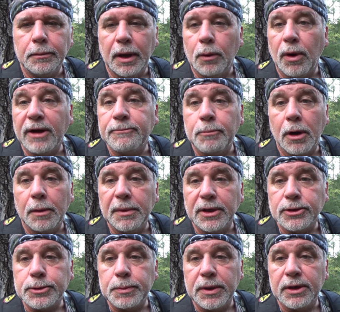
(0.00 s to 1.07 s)
My wife bought me
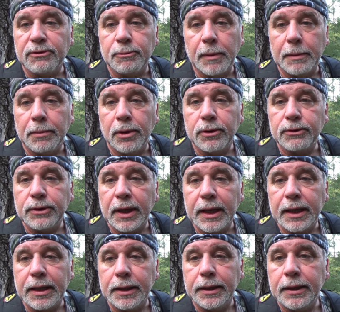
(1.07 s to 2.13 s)
a spear for my
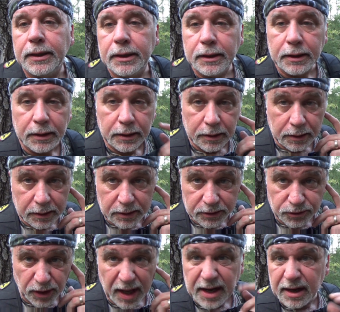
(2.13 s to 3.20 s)
birthday and
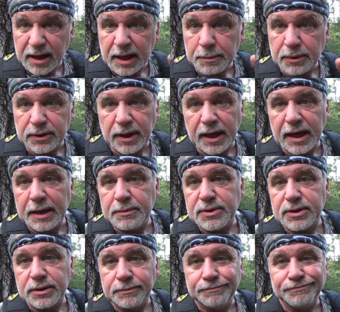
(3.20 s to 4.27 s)
tried it a couple
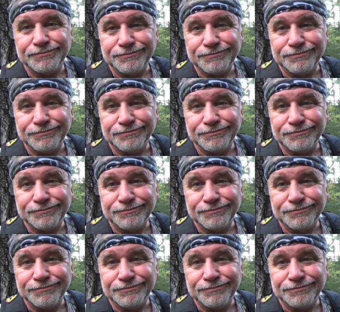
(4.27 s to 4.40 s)
times,